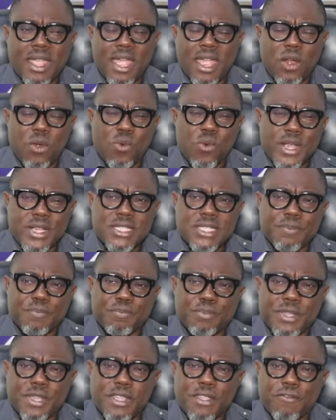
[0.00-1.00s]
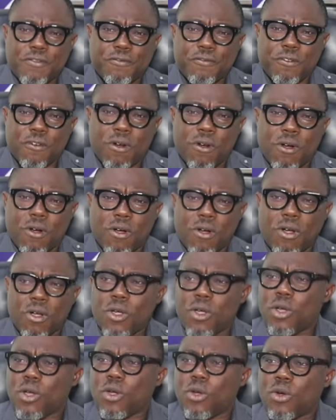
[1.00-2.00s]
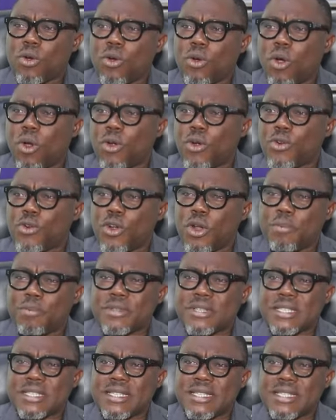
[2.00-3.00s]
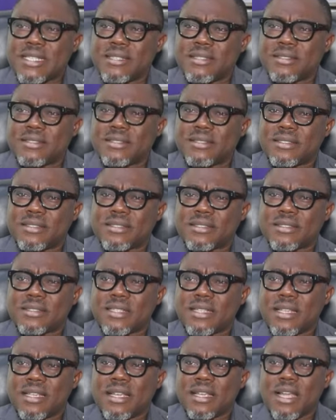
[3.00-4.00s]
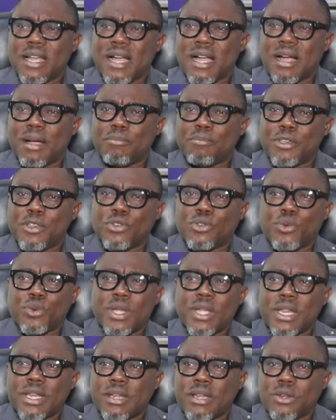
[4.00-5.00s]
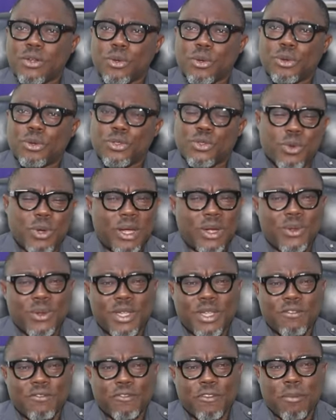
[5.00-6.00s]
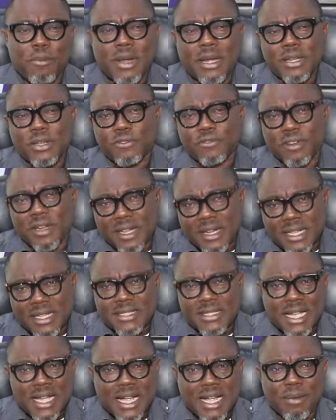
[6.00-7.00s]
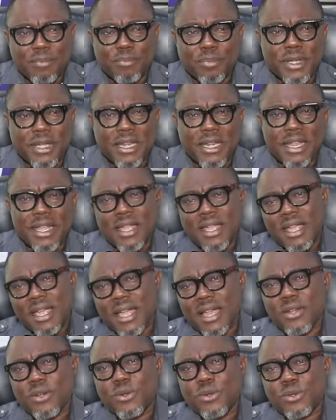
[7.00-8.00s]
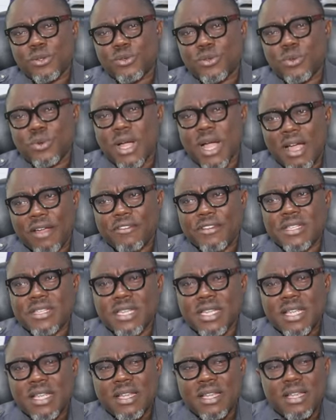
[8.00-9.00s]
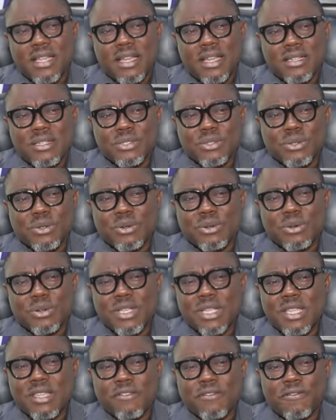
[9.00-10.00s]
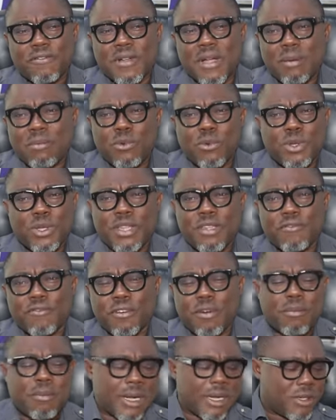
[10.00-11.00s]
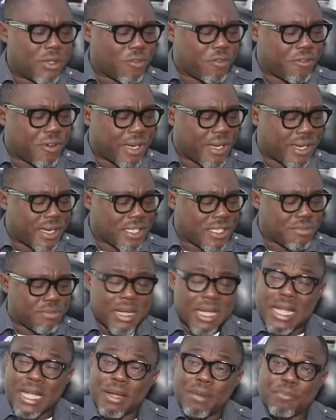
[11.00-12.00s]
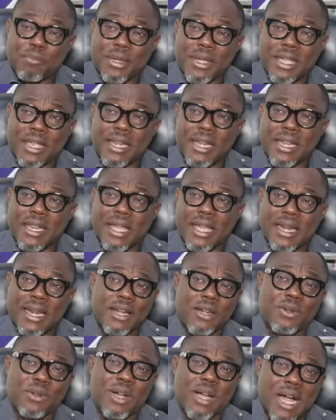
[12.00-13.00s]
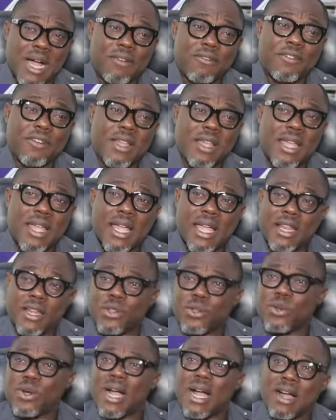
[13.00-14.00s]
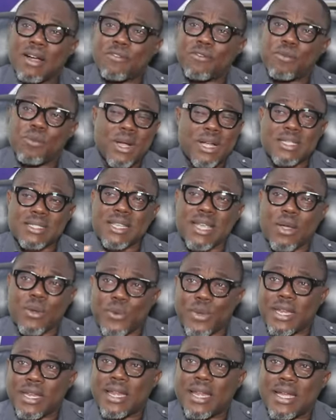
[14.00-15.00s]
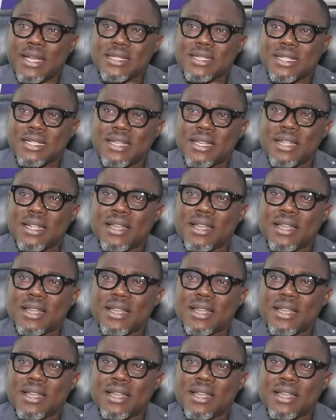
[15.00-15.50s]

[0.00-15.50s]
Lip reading: a recipe for corrupt deals between those who are looking for money to finance their campaign and those who have it. And so if I'm looking for money to finance my campaign and I don't have, and you have, once I win election,